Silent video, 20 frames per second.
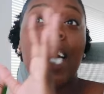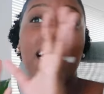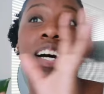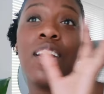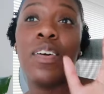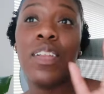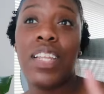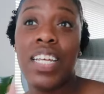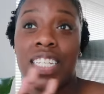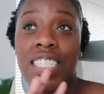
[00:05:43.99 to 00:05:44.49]
a
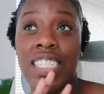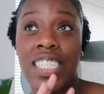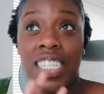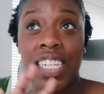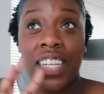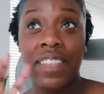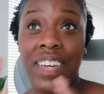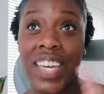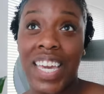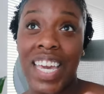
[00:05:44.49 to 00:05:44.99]
whole lot of
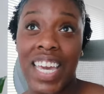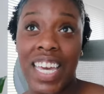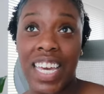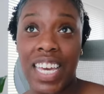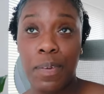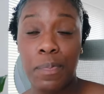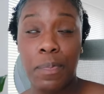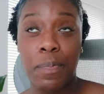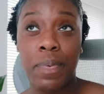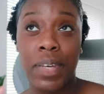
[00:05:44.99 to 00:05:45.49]

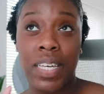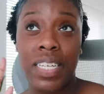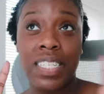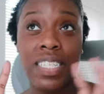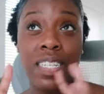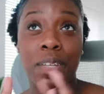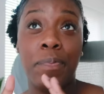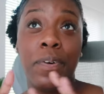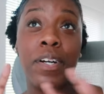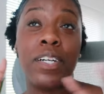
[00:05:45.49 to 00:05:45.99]
significant pieces
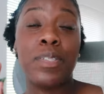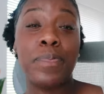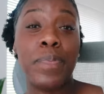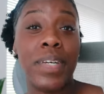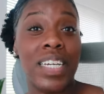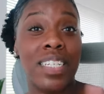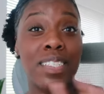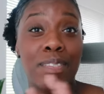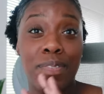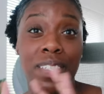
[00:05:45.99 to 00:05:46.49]
and parts
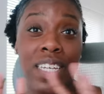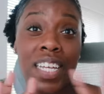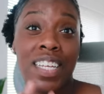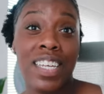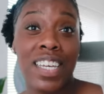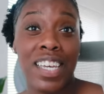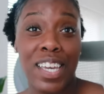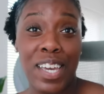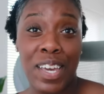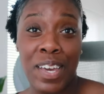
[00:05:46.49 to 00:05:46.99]
because I'm
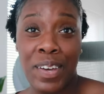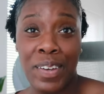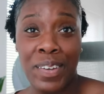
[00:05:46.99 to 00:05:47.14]
telling you.